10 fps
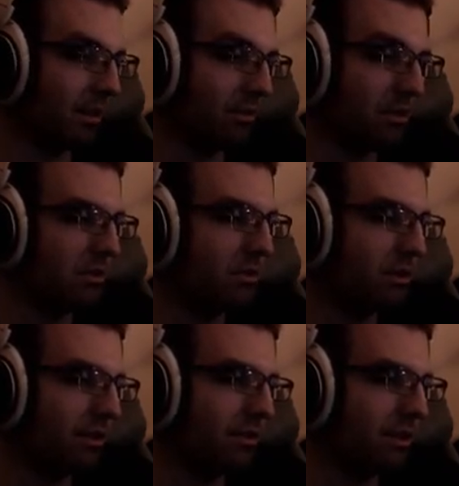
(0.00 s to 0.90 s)
It's just
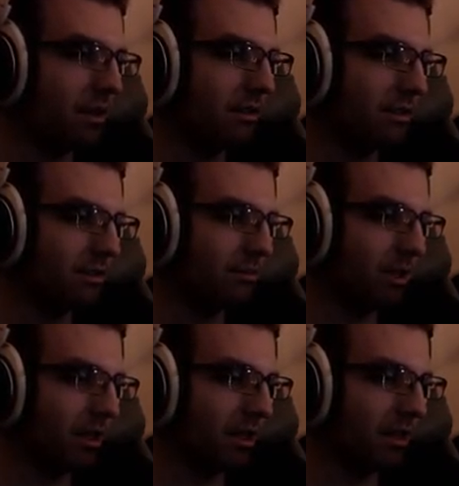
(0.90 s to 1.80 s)
like Satan, just
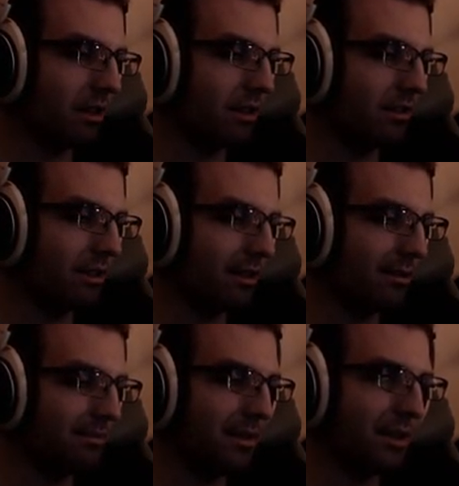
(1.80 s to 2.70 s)
big ass. Or not
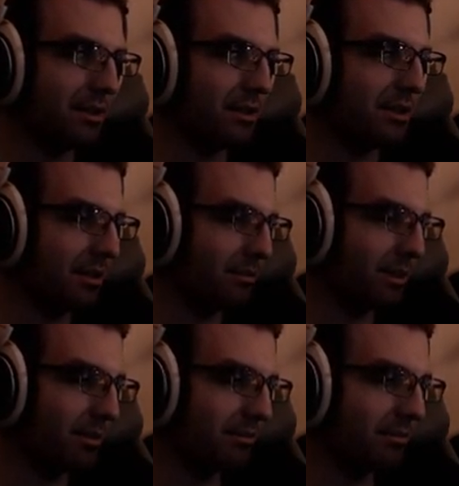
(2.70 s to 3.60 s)
Satan, there is a Satan,
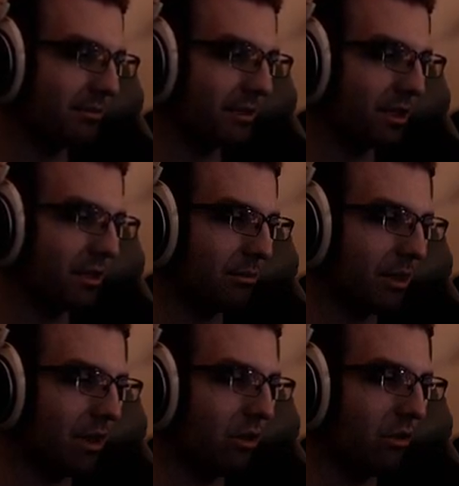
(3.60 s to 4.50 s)
but just the
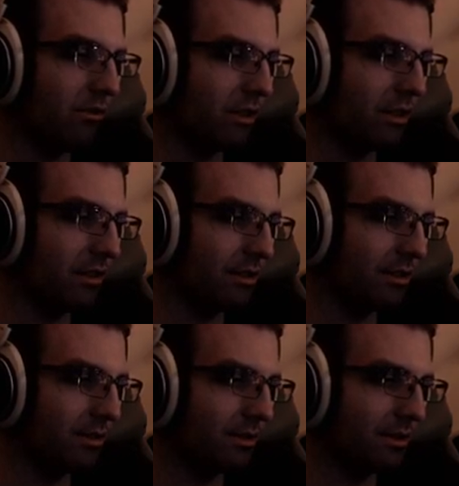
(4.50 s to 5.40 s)
big old fucking
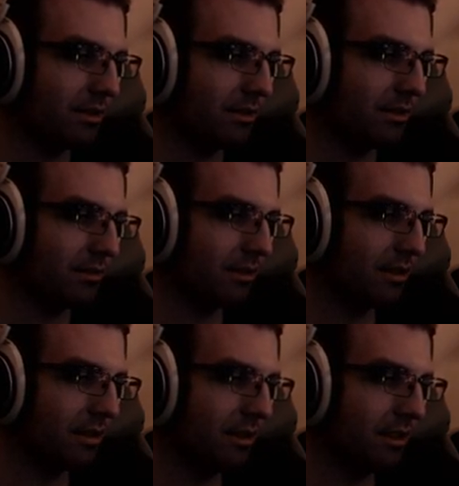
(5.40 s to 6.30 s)
Lucifer, just.
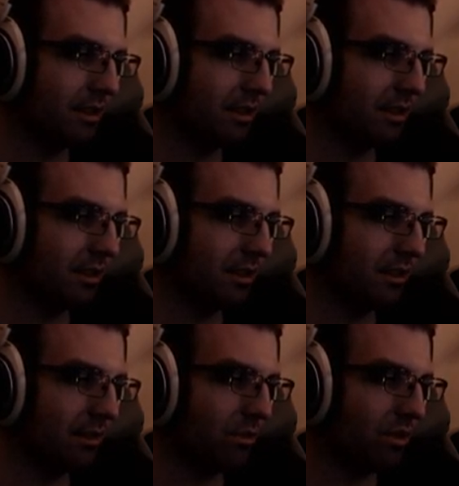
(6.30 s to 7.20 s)

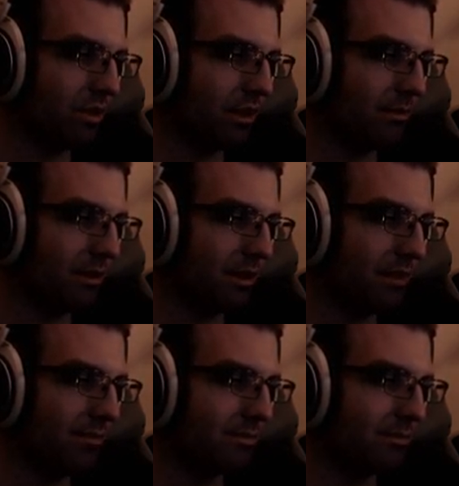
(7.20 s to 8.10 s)
What's up, you know?